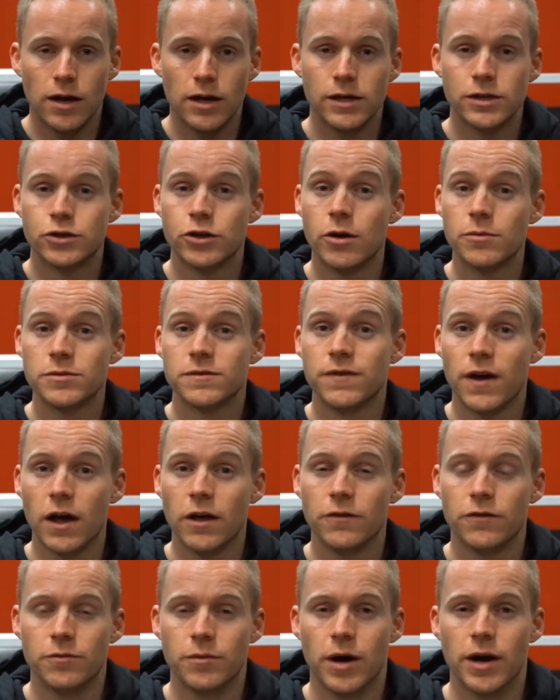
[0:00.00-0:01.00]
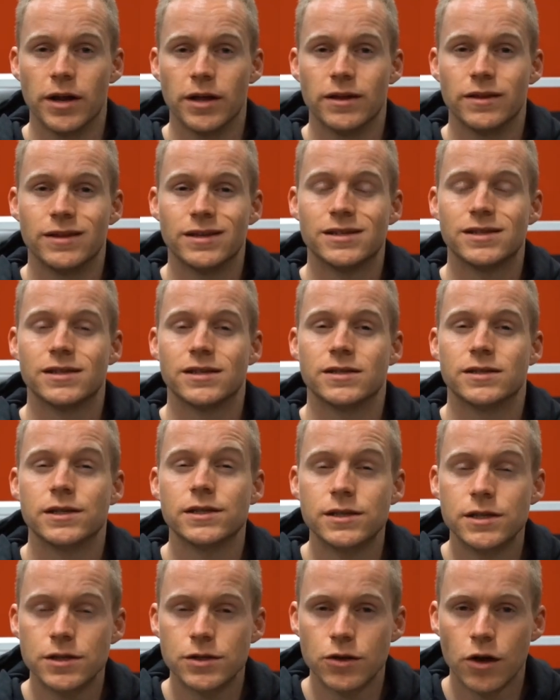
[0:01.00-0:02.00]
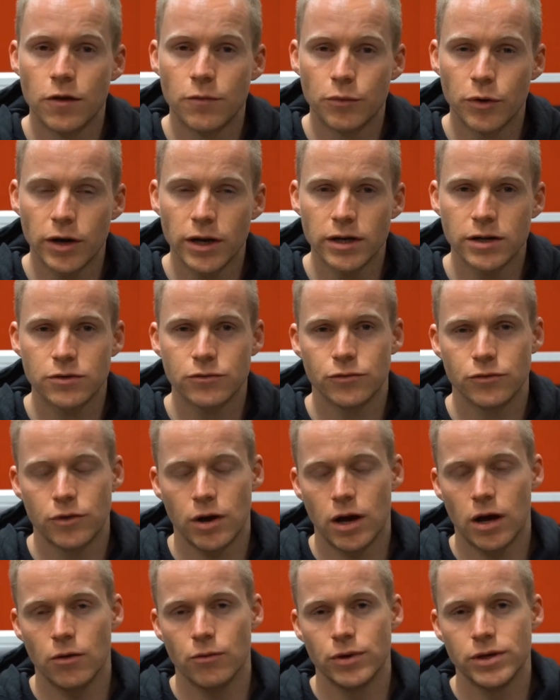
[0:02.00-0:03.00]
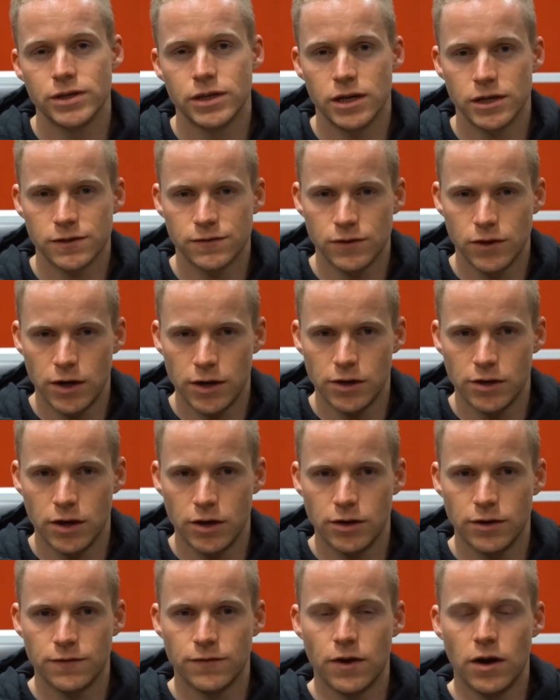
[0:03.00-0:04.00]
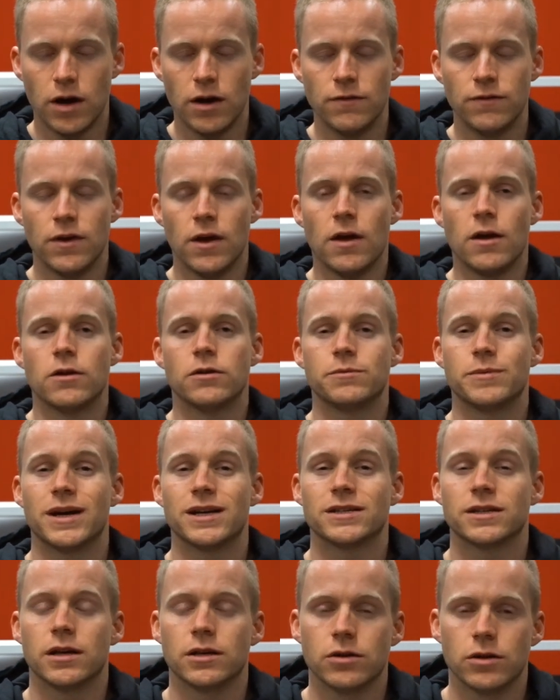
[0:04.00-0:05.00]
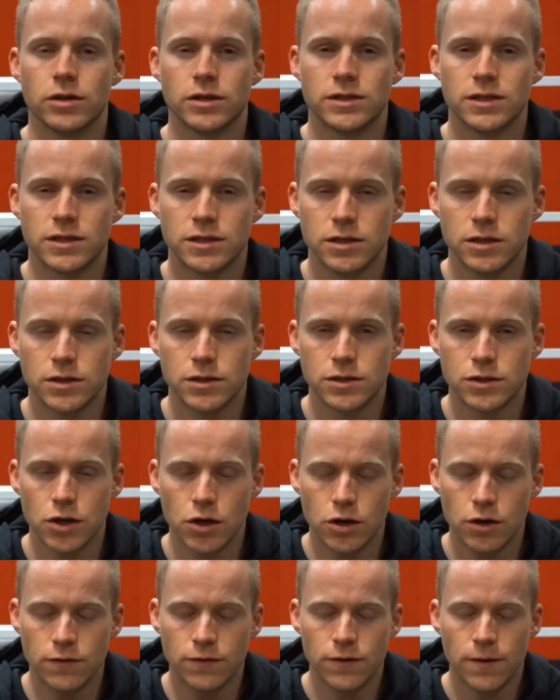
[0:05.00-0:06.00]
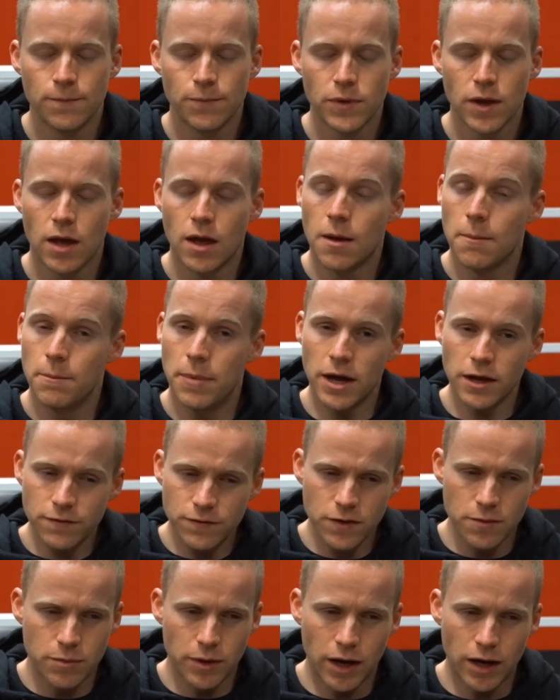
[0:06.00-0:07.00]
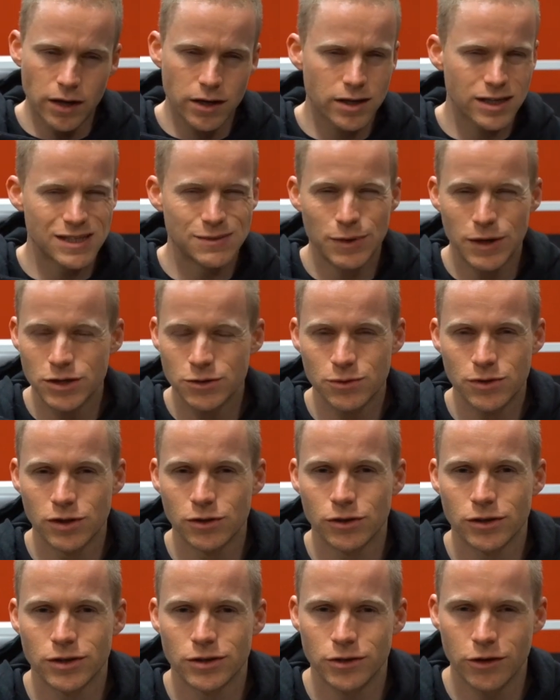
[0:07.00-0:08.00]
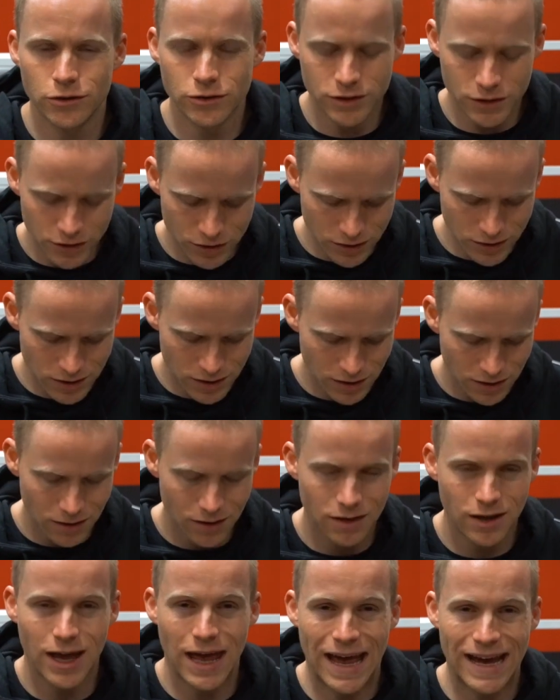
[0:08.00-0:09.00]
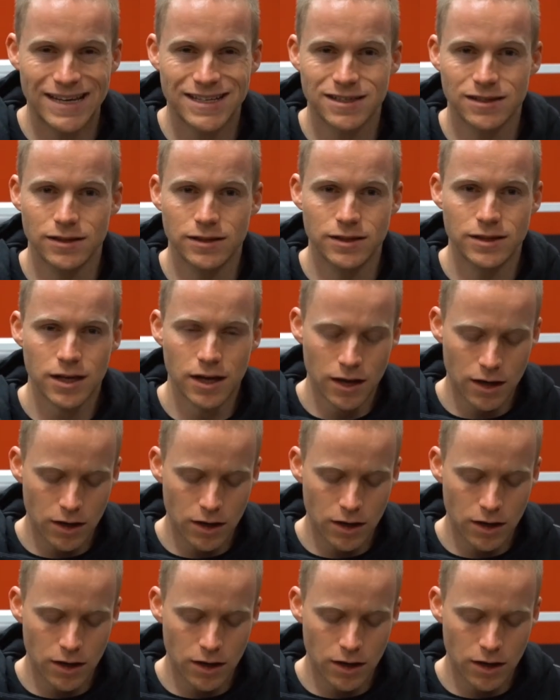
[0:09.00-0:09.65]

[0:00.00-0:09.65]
In terms of value for money, this is a 60 serve product, retails for $99.95, makes it $1.60 a serve. Bang for your buck, especially when you look at the dosages, excellent.